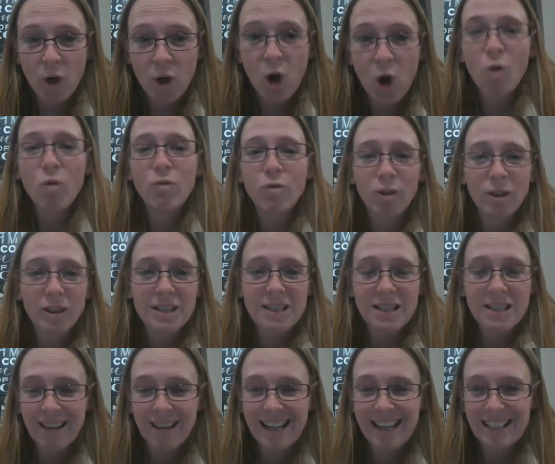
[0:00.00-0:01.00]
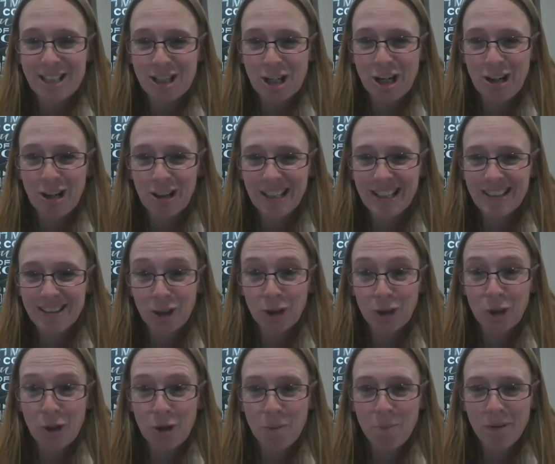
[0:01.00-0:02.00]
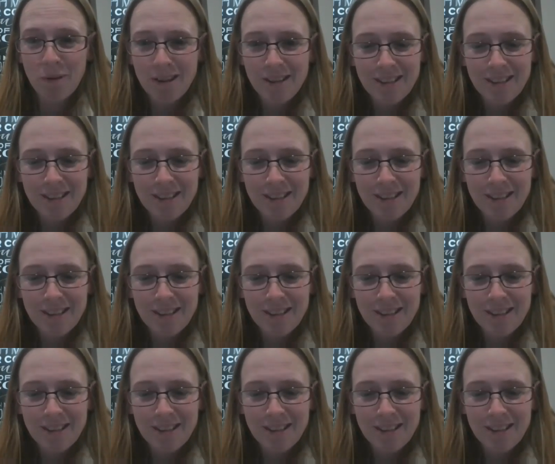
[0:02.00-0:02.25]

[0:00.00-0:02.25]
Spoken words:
oval, as I like to call it, the loop.